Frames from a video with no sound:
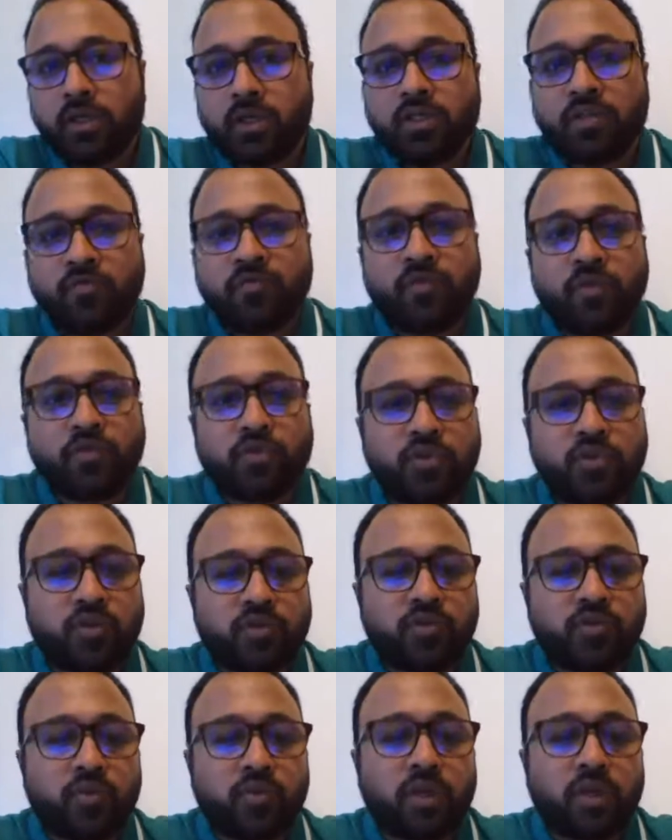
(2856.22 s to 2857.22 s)
the future
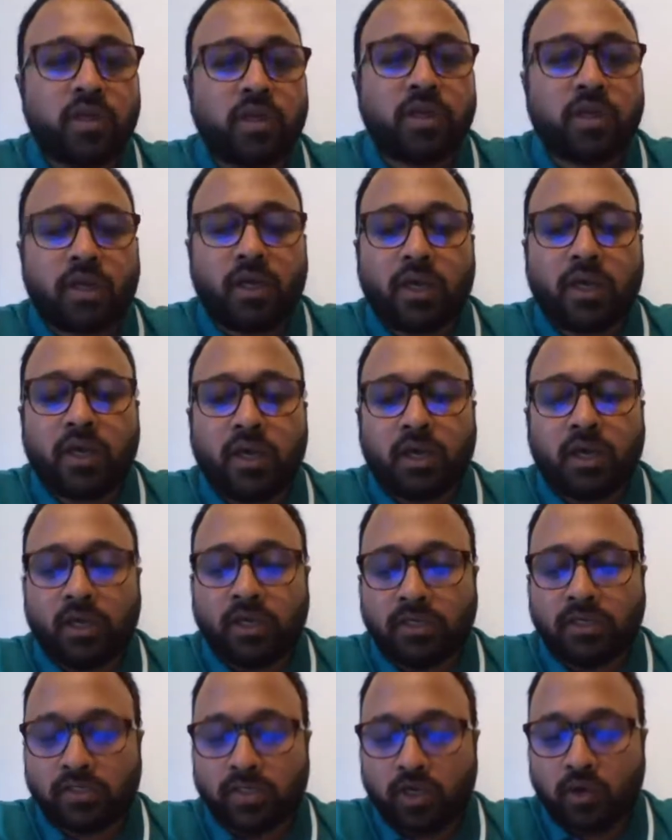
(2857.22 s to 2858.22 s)
as well,
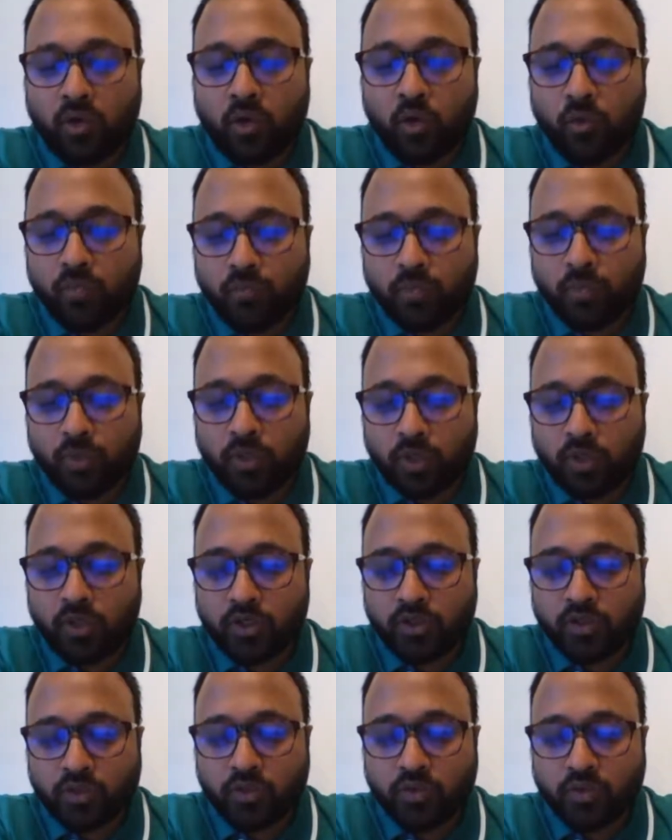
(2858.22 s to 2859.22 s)
and hope
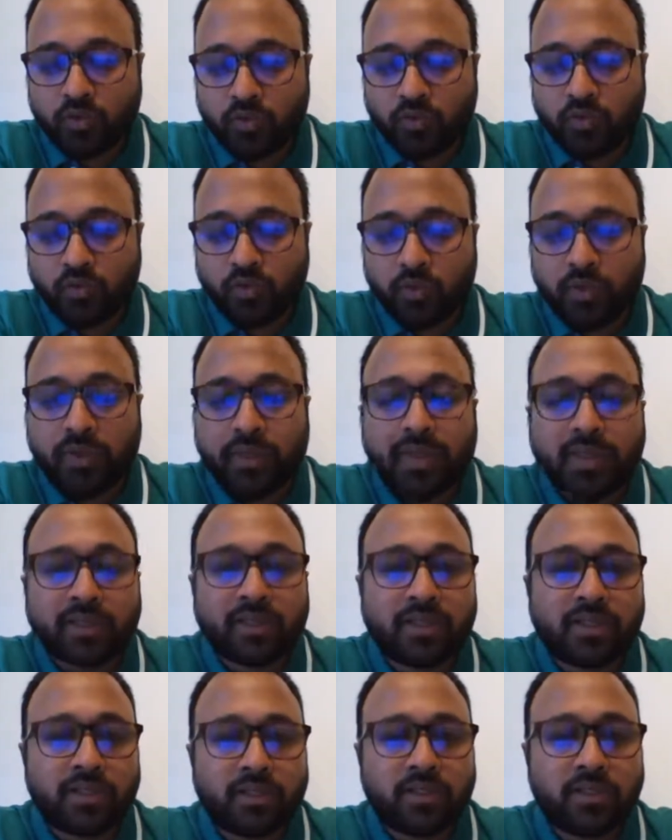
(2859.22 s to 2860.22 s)
to
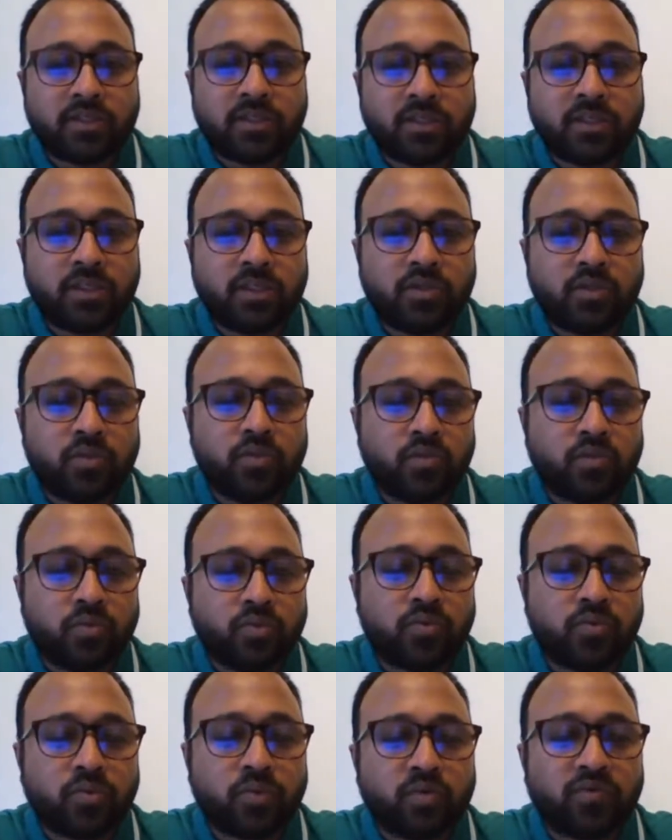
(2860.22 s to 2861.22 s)
get the industry
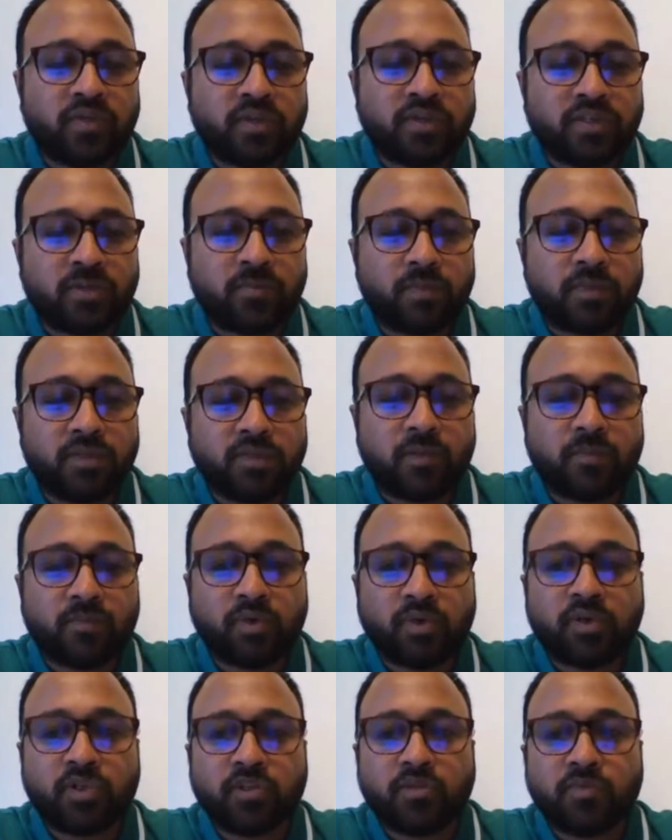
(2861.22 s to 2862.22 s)
to sort of accept this
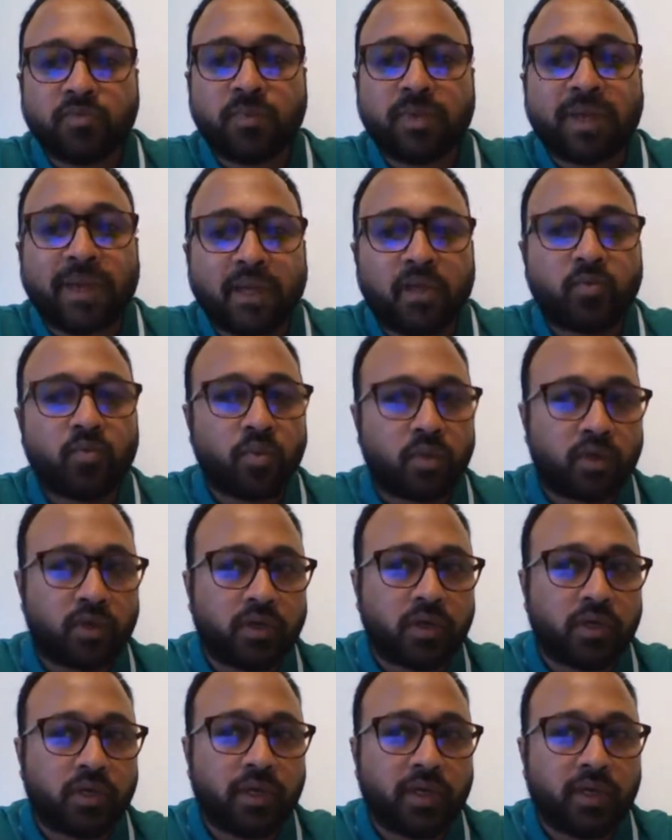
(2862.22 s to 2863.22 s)
apprenticeship can
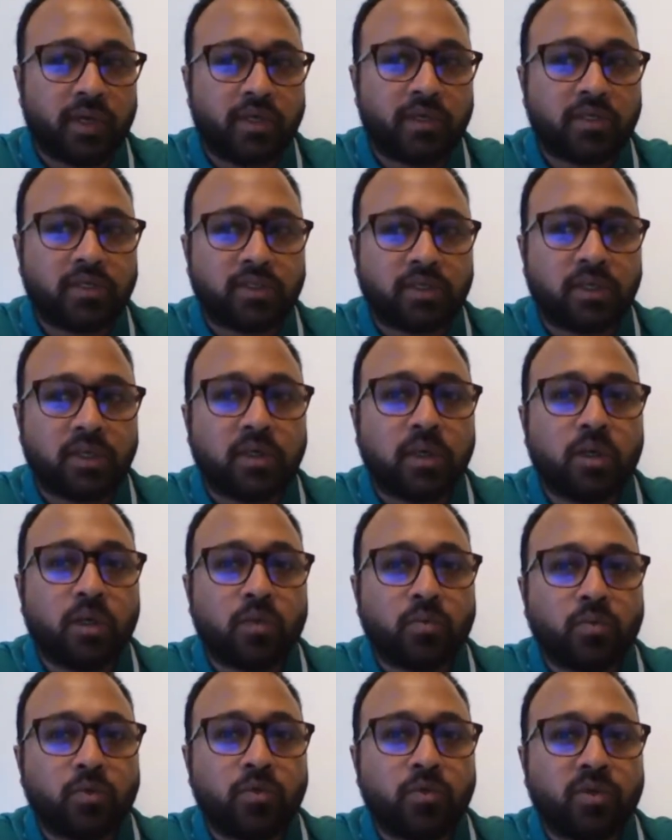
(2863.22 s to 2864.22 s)
work, and
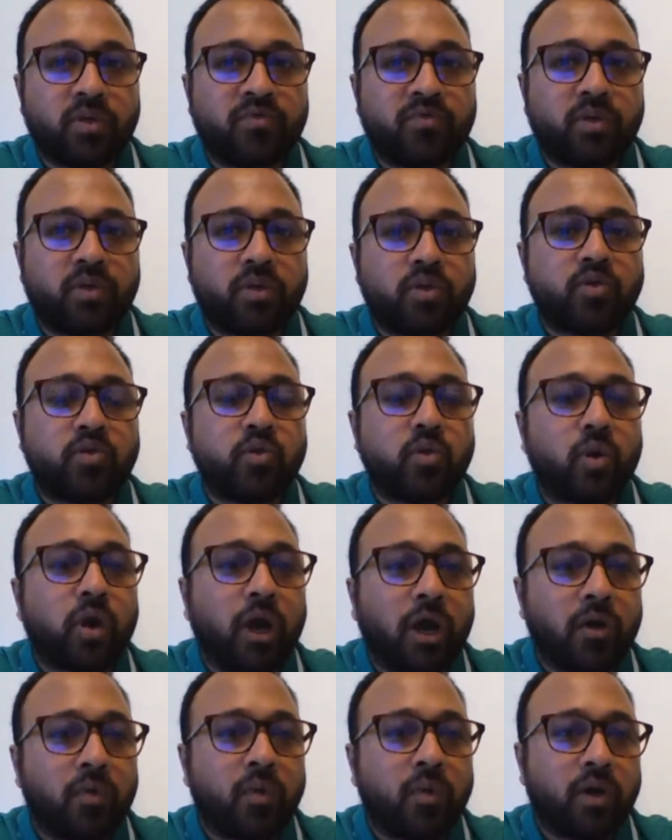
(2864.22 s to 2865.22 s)
we will definitely do
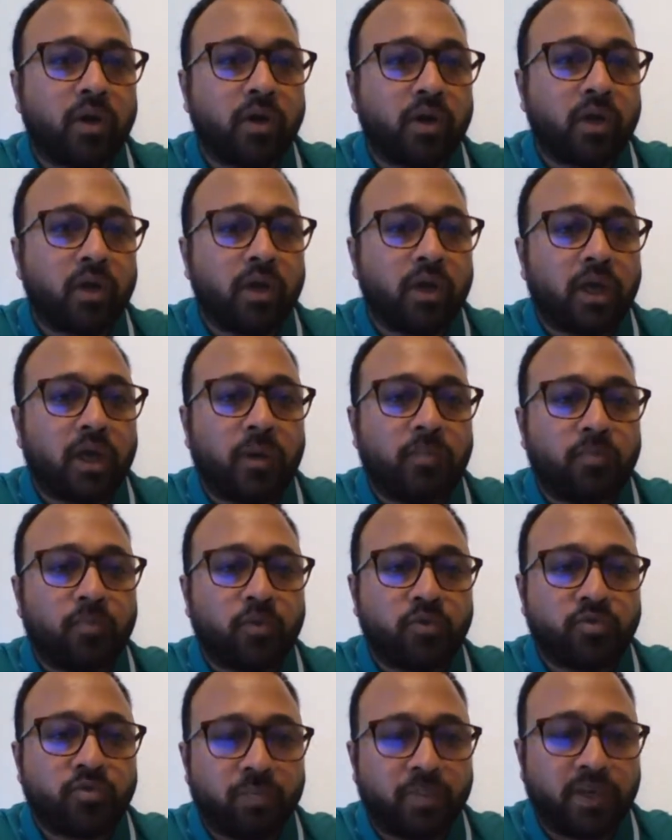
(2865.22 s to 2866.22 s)
our
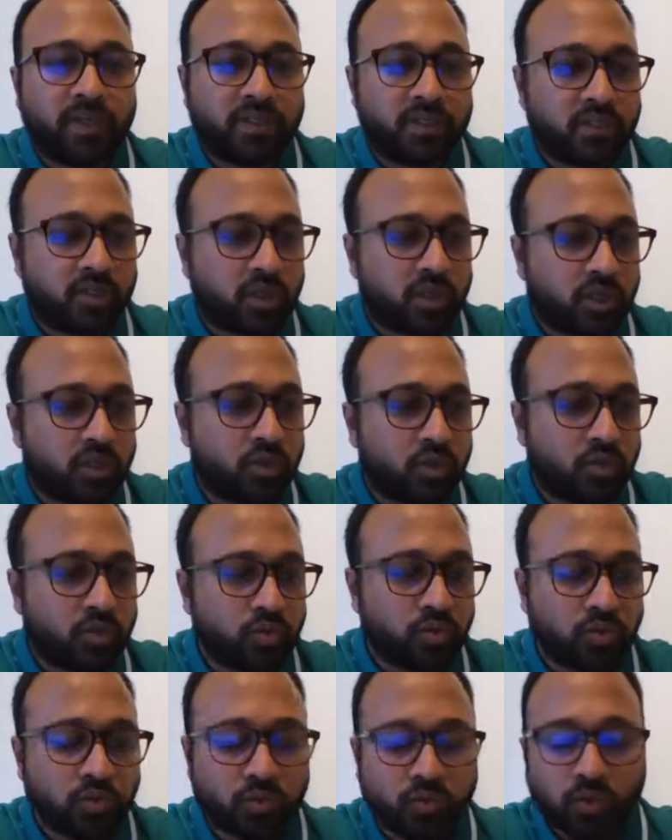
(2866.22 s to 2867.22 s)
utmost best
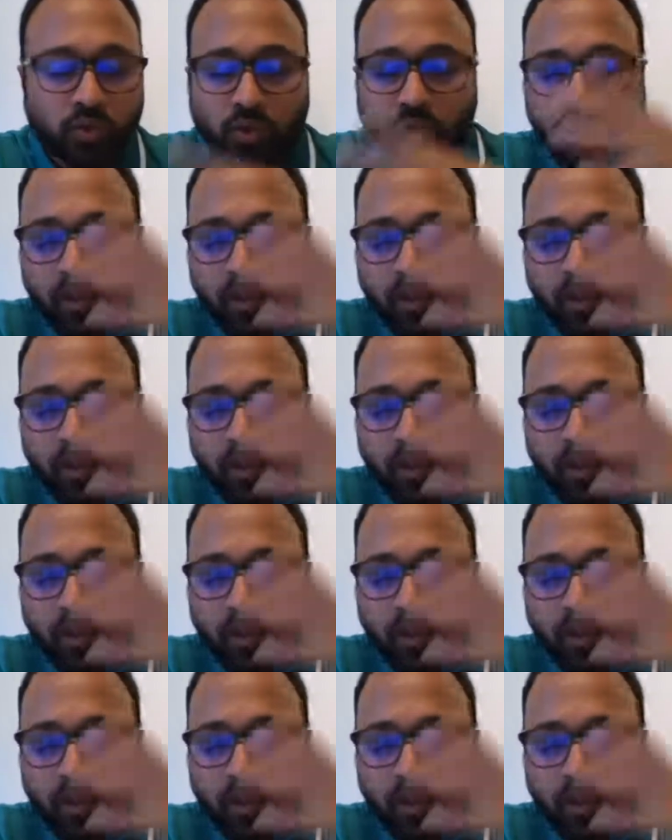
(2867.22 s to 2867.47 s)
to